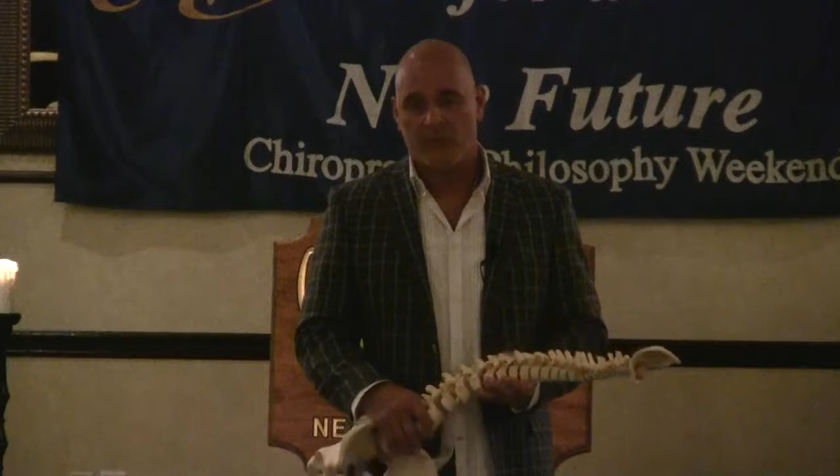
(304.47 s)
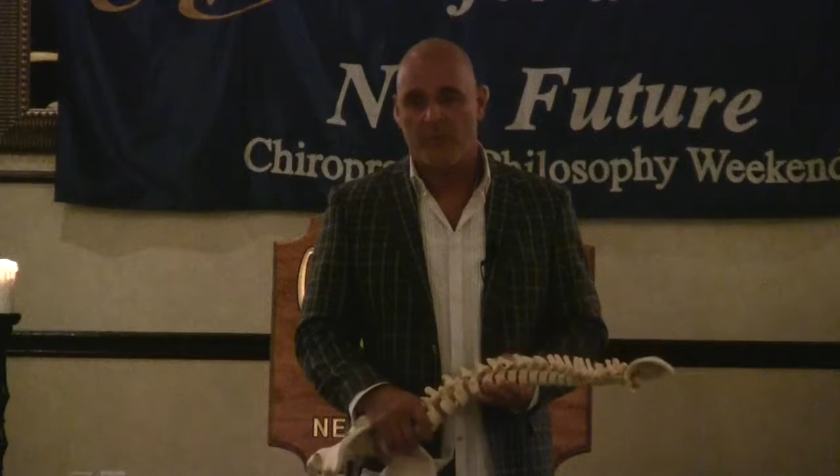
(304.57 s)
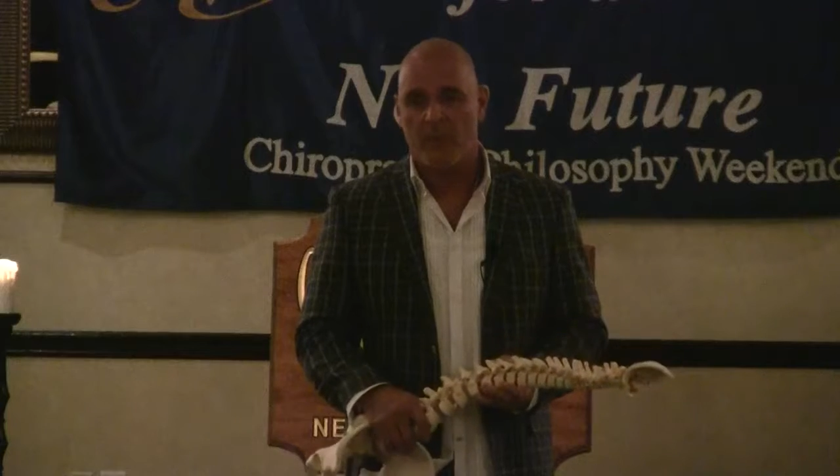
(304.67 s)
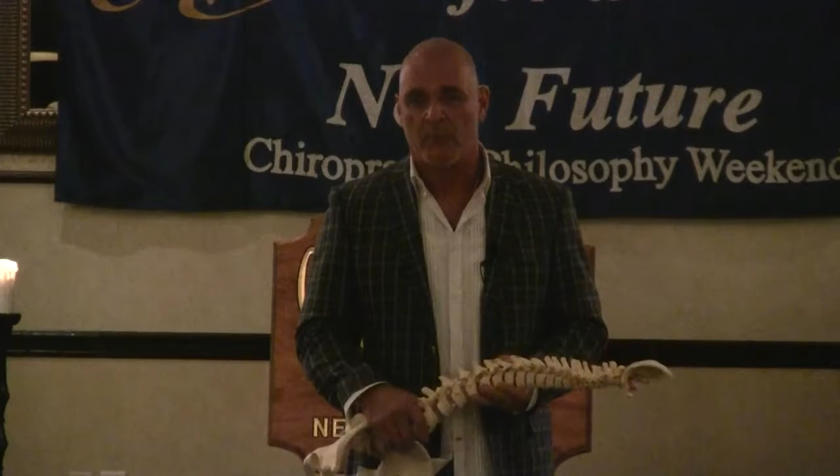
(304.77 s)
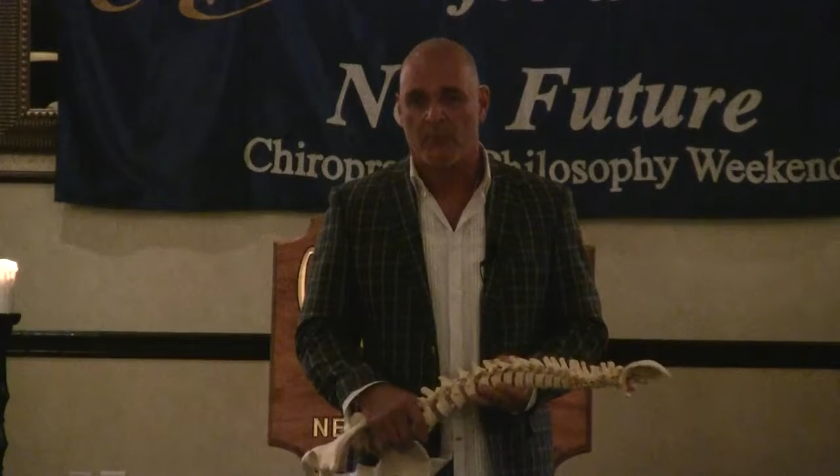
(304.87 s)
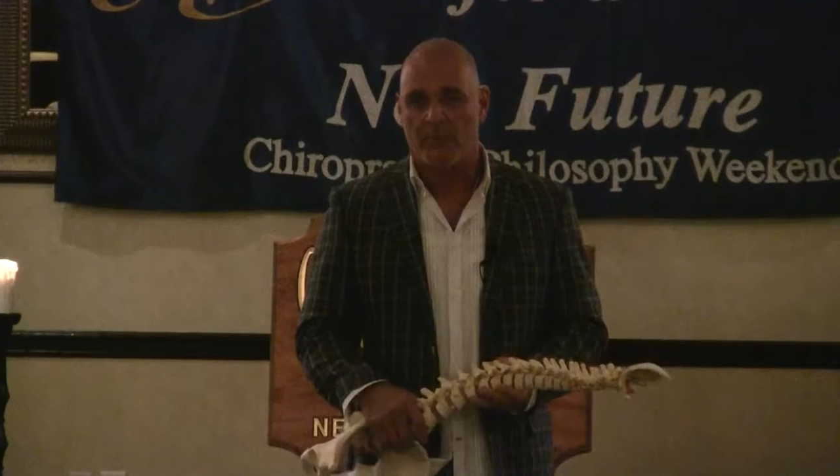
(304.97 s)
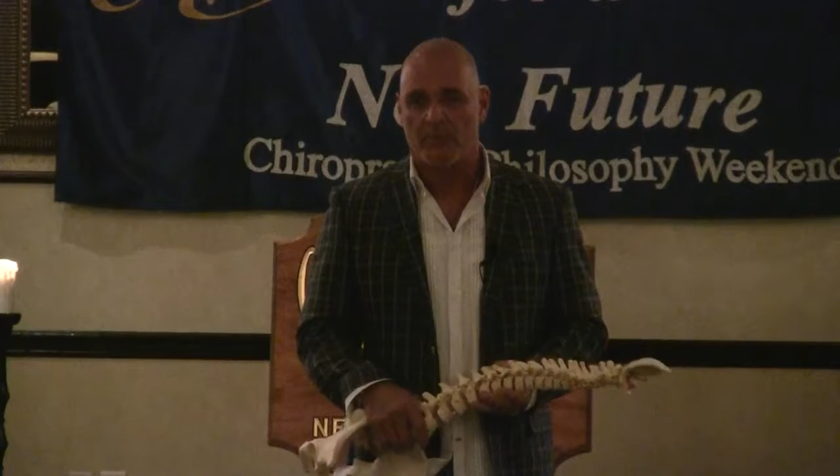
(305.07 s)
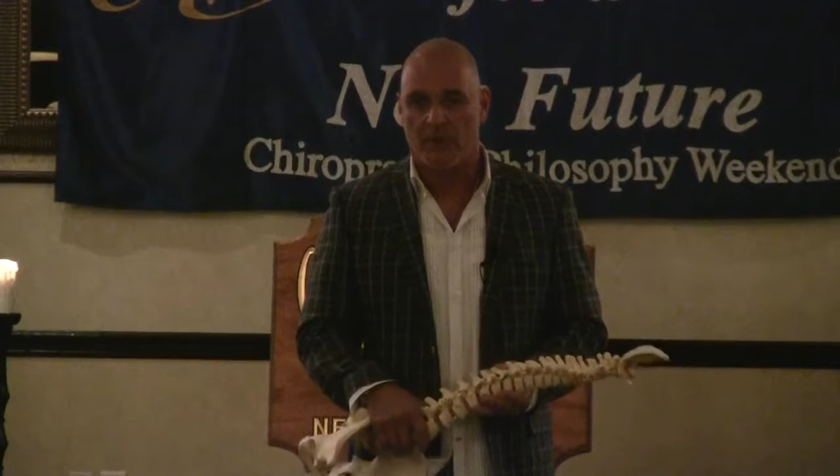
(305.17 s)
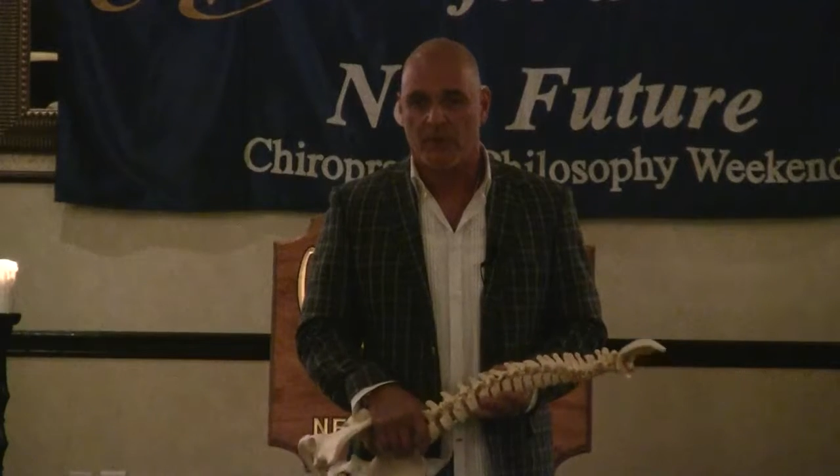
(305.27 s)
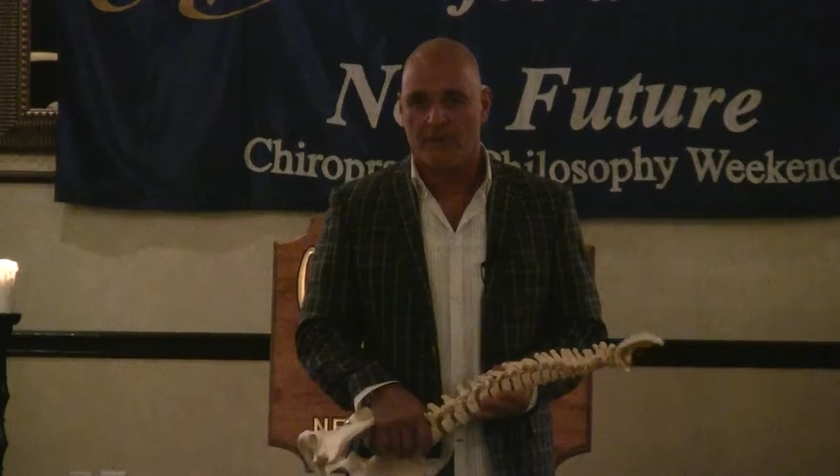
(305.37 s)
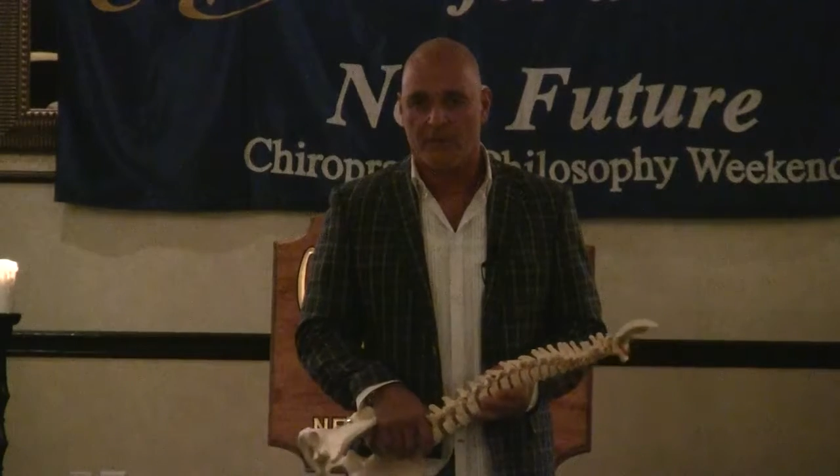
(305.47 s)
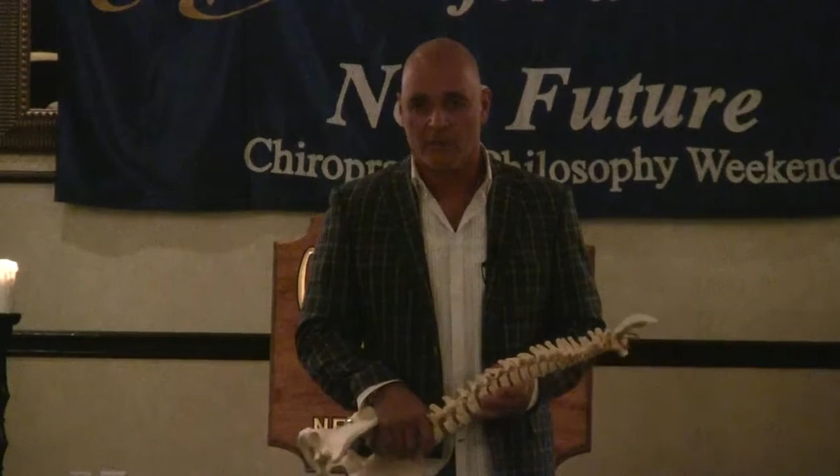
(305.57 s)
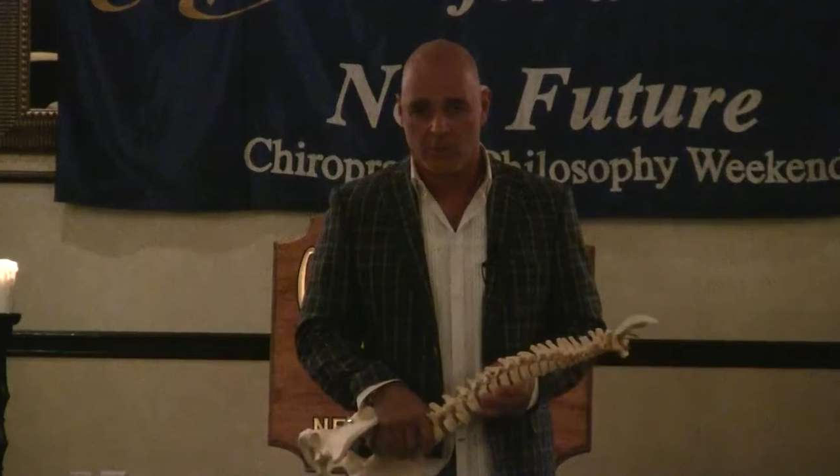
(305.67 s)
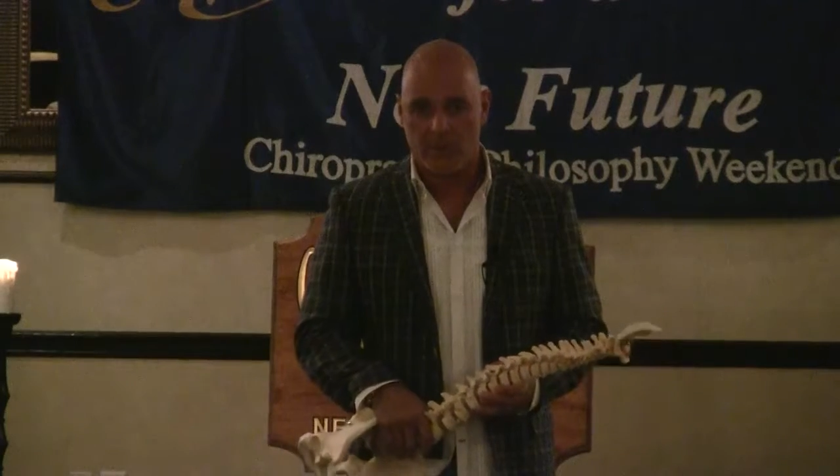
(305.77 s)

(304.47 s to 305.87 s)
to remember it, but you'll